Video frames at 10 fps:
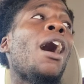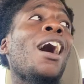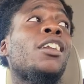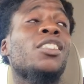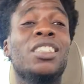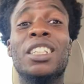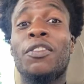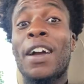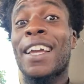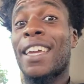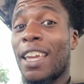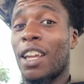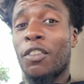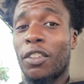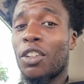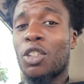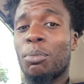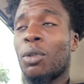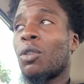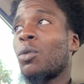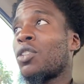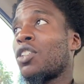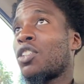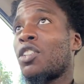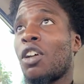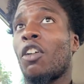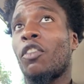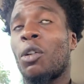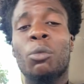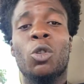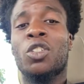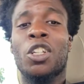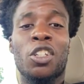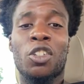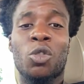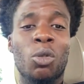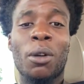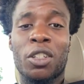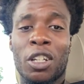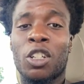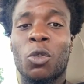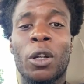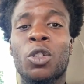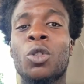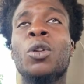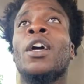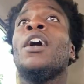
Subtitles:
Honestly, if I can finish a book, which is tough on most days just due to my schedule, I do.